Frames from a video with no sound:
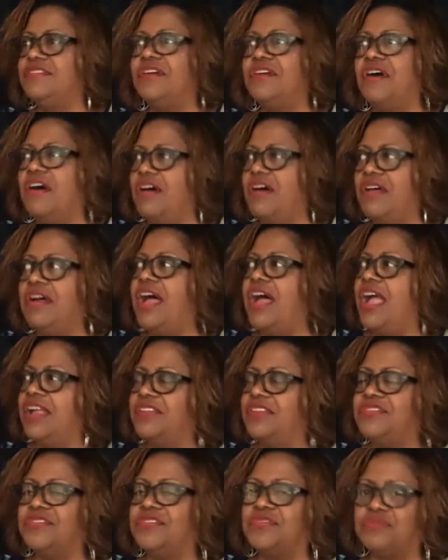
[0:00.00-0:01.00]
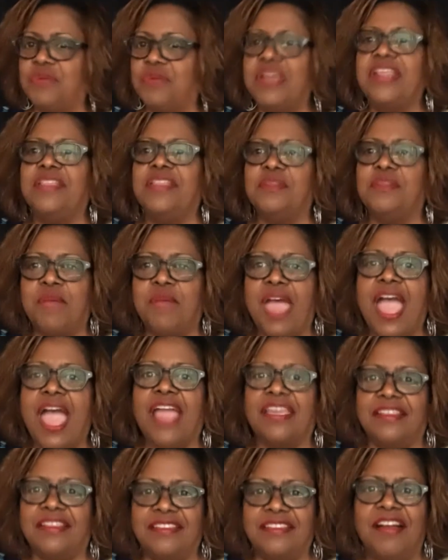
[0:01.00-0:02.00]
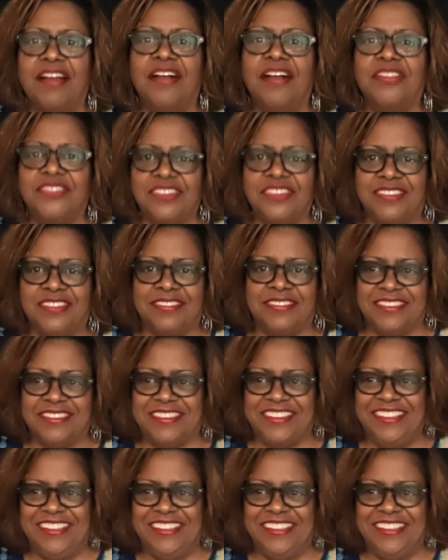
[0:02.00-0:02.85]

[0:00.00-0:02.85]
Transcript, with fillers: I, I can just wait in the back and y'all just.